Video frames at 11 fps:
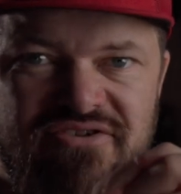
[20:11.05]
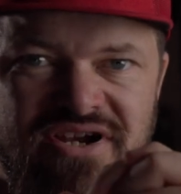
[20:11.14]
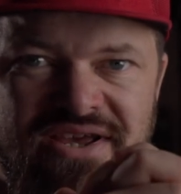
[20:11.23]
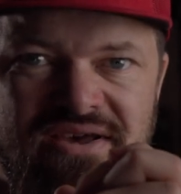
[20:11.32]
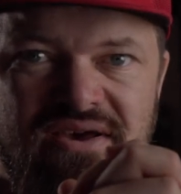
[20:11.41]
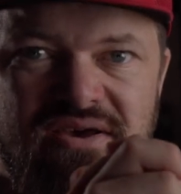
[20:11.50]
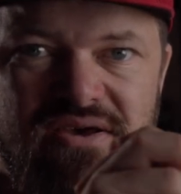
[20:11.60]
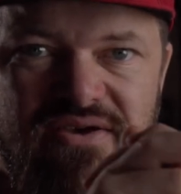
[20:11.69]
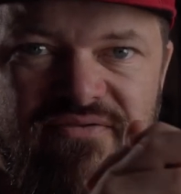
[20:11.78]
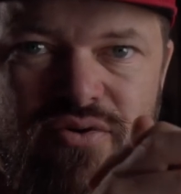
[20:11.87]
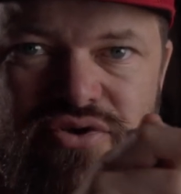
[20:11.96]
really.
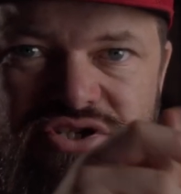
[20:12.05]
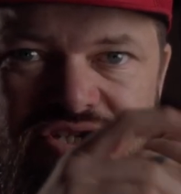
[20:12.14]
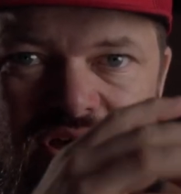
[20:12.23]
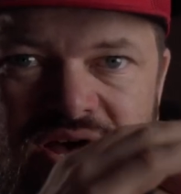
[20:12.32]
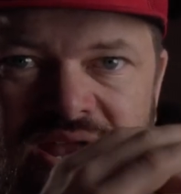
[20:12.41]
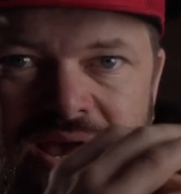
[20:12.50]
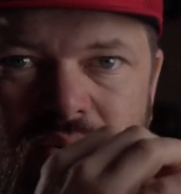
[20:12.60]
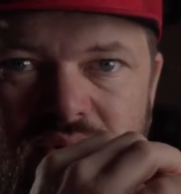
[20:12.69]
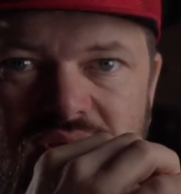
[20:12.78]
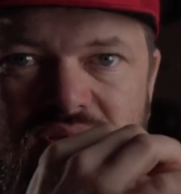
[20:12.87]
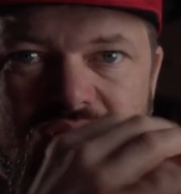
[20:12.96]
If you're starting out,